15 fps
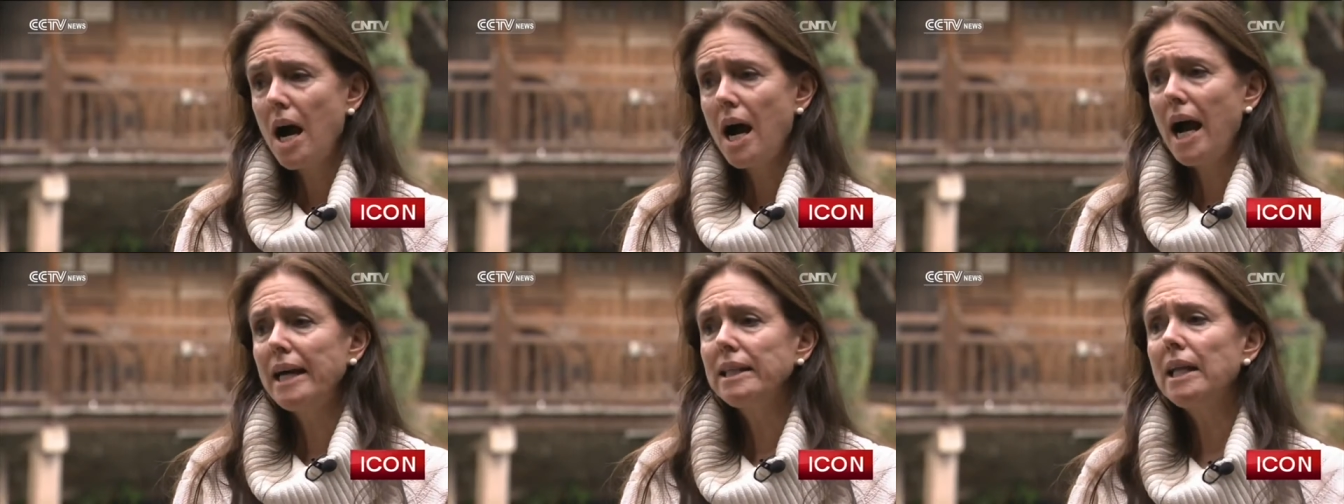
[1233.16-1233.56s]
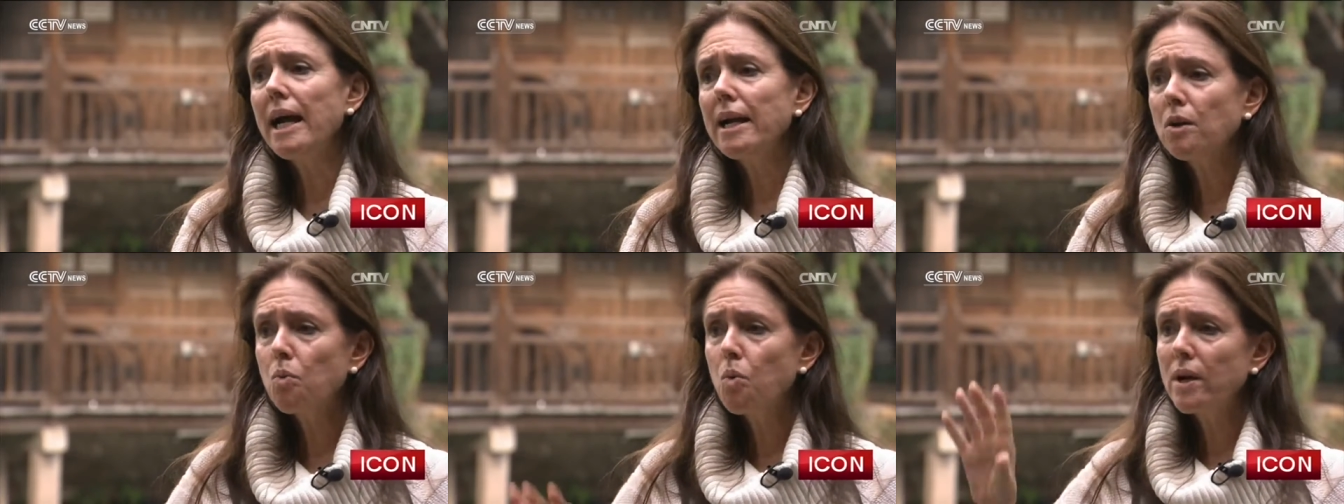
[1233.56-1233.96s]
I
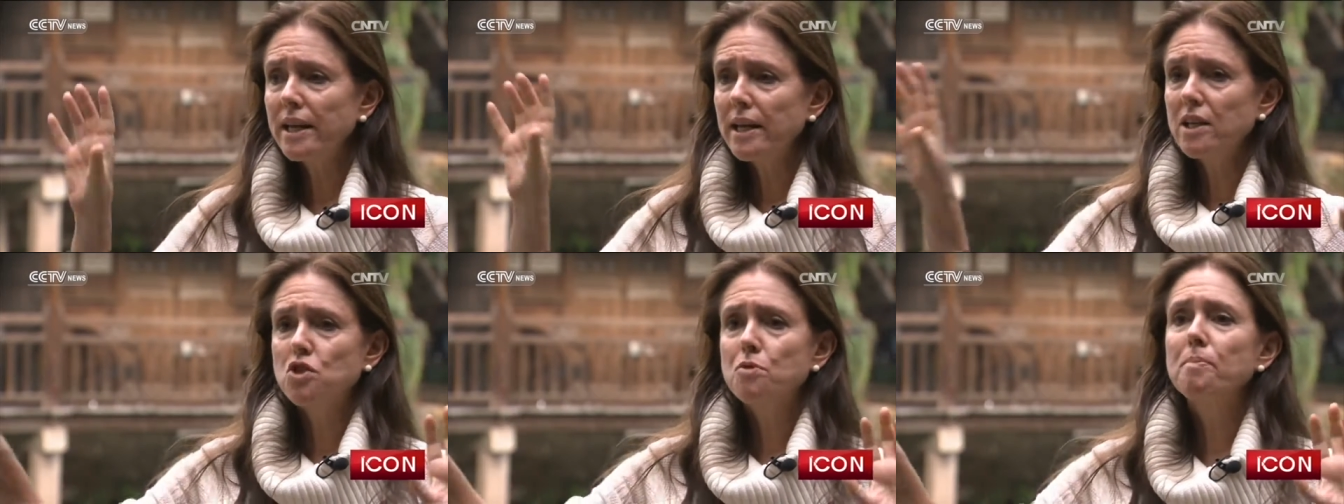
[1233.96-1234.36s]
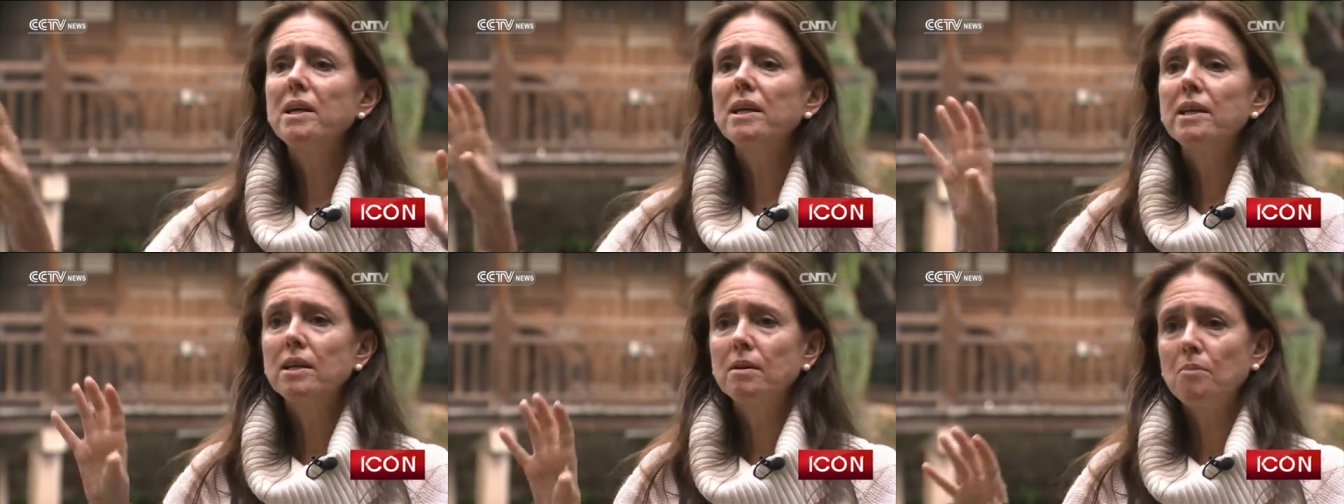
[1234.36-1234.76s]
like what each
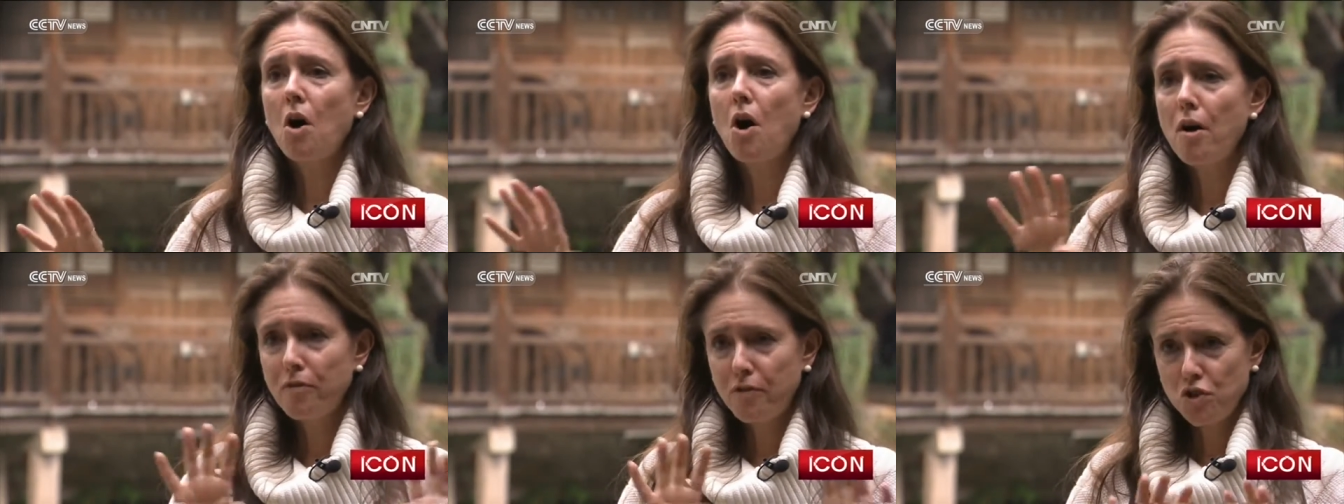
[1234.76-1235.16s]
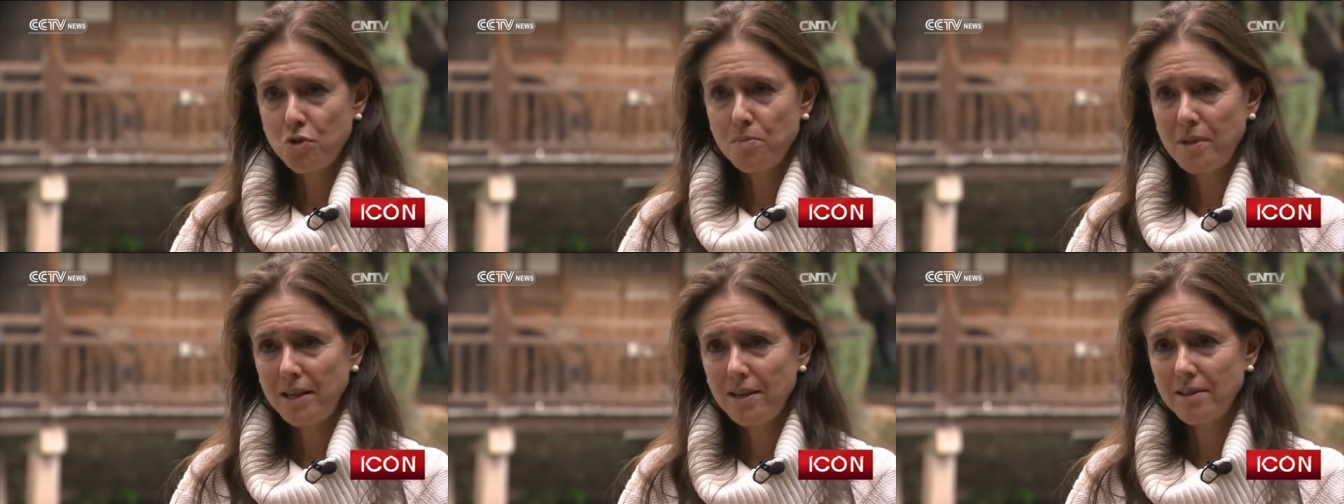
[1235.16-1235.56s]
medium offers
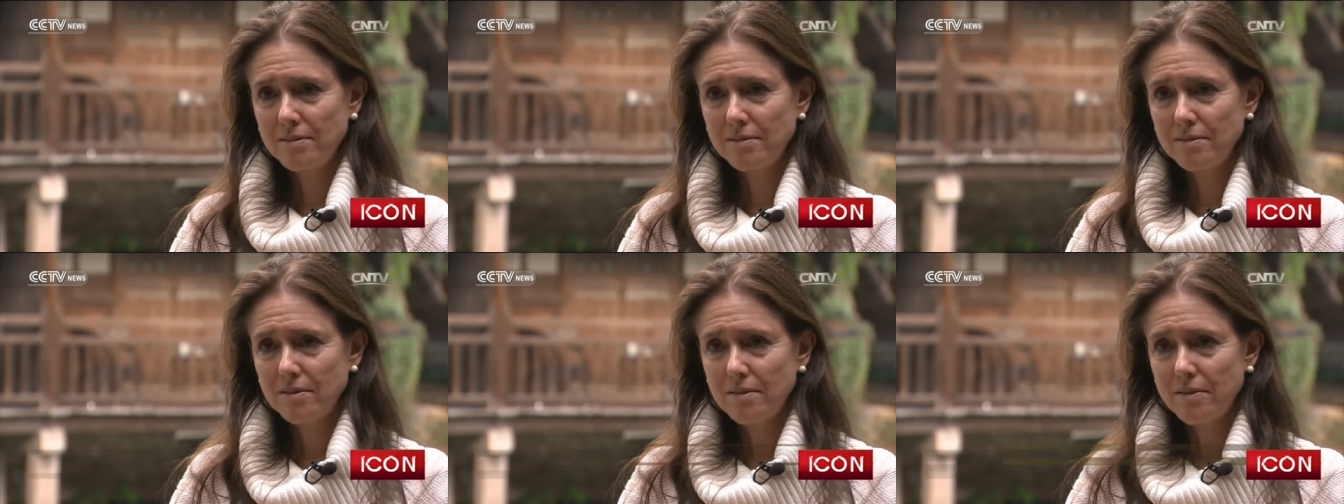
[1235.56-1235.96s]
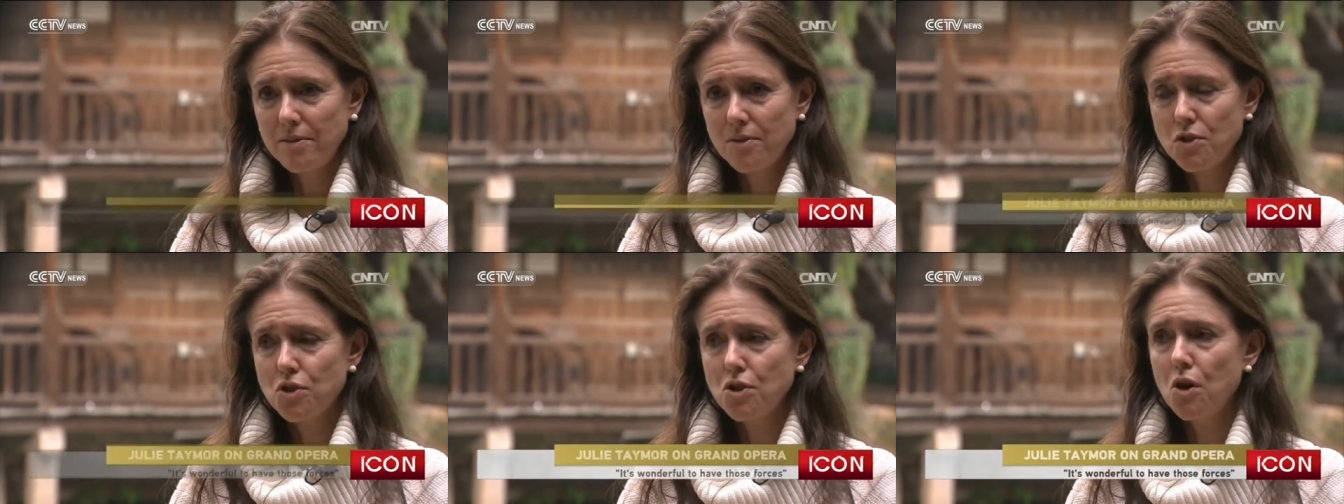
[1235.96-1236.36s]
me.
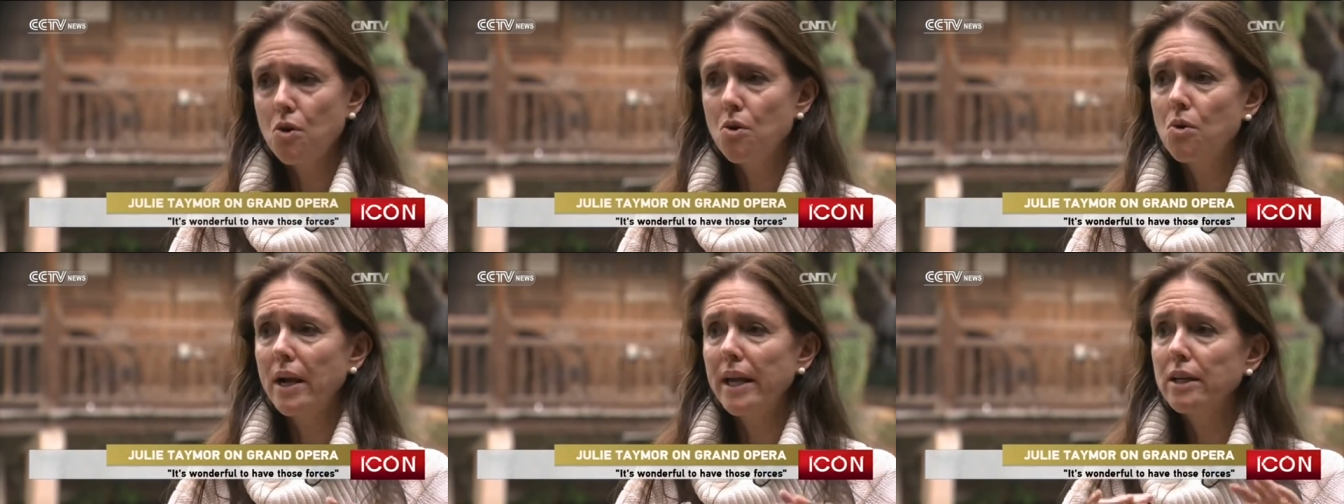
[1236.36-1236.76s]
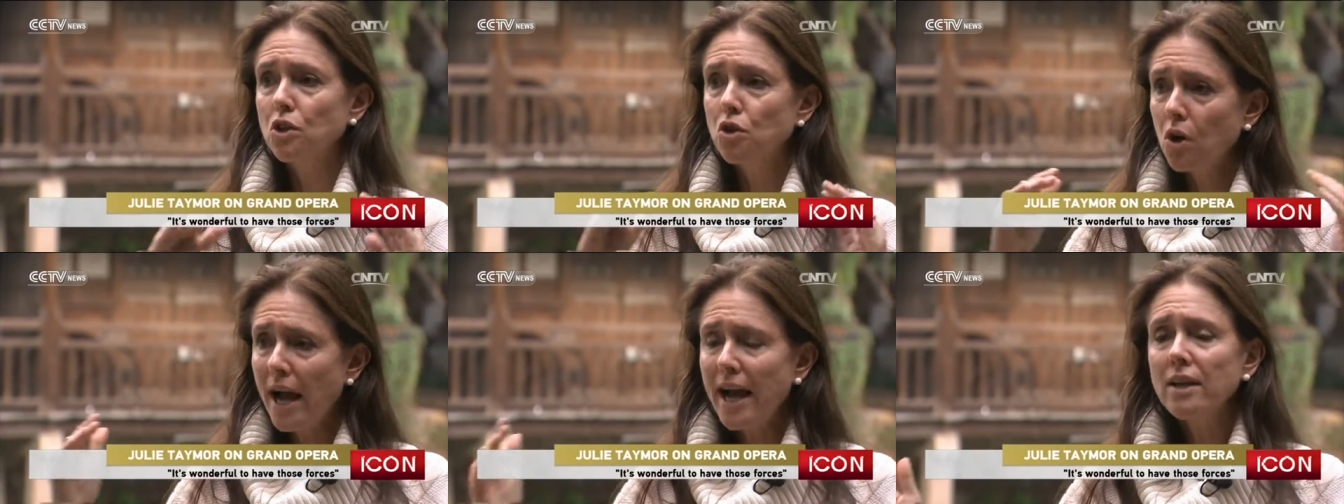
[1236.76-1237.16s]
So in
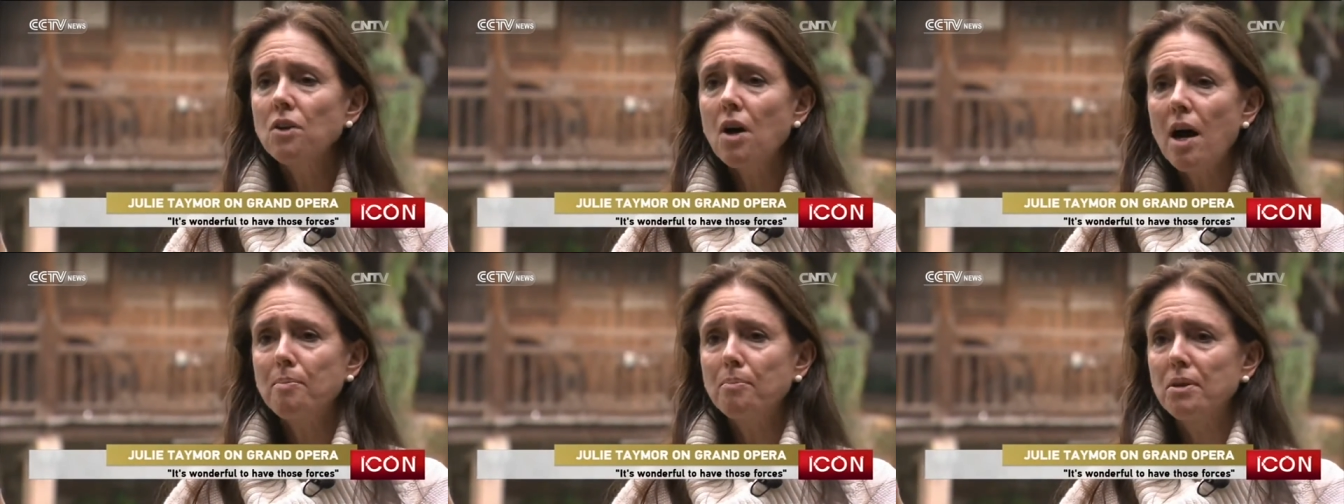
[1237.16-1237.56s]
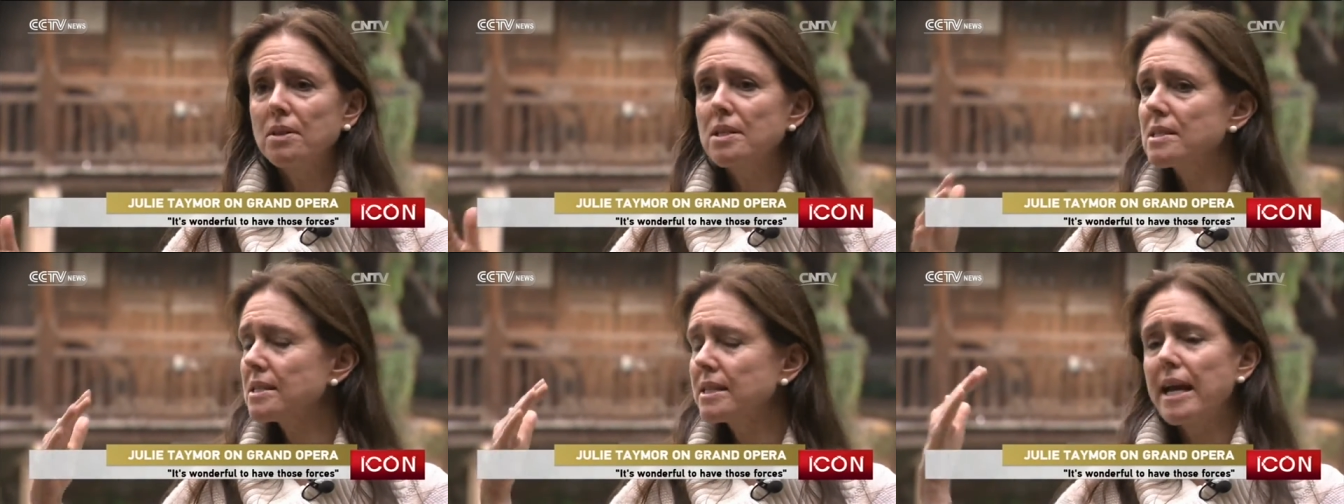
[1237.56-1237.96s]
grand opera,
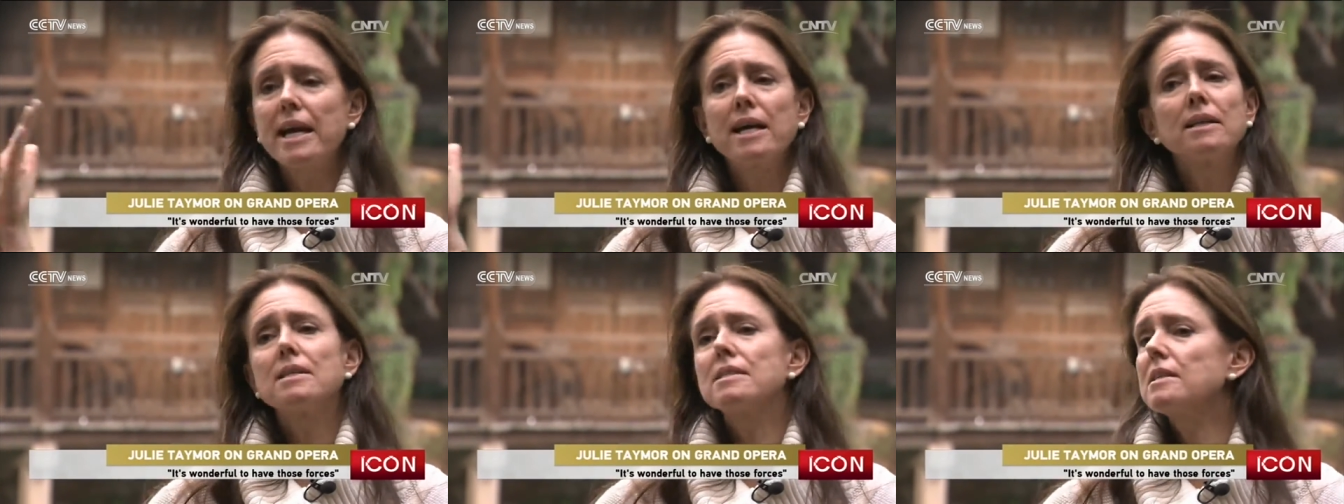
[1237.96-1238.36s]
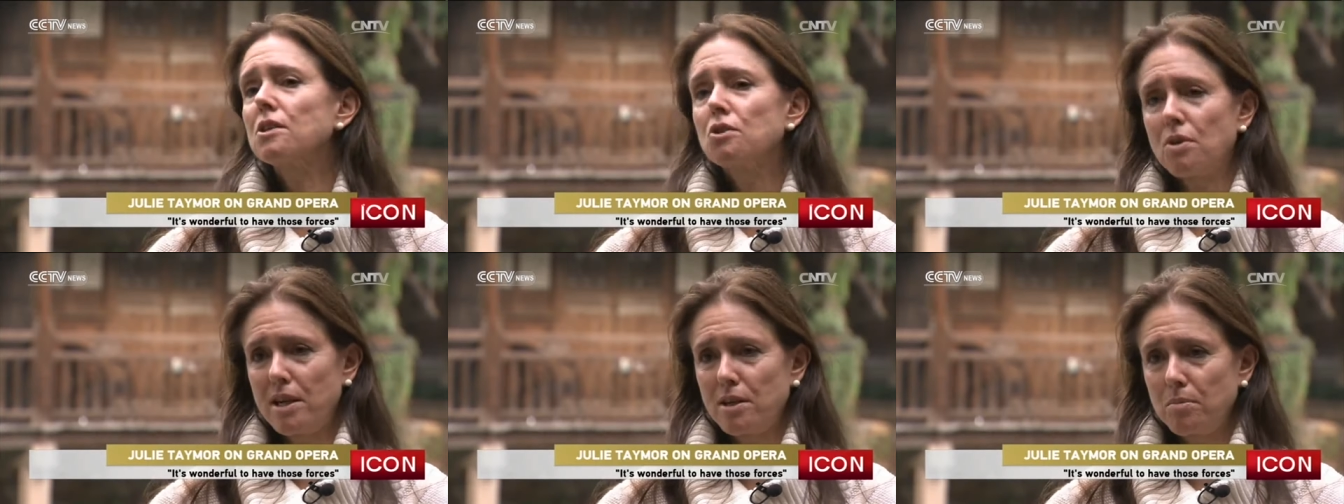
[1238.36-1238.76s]
the scale is
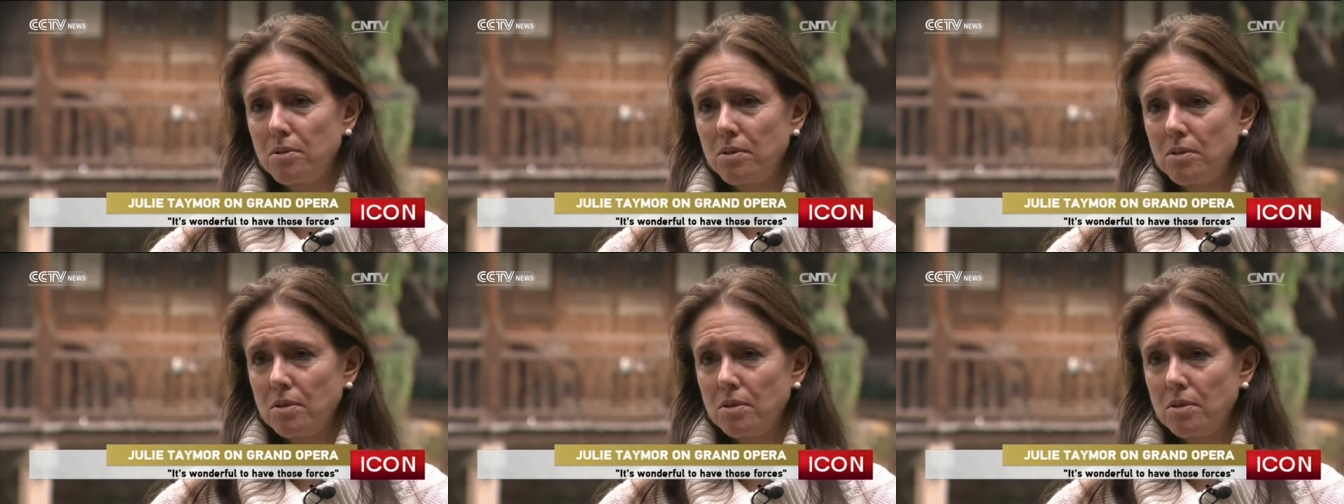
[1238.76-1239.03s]
incredible.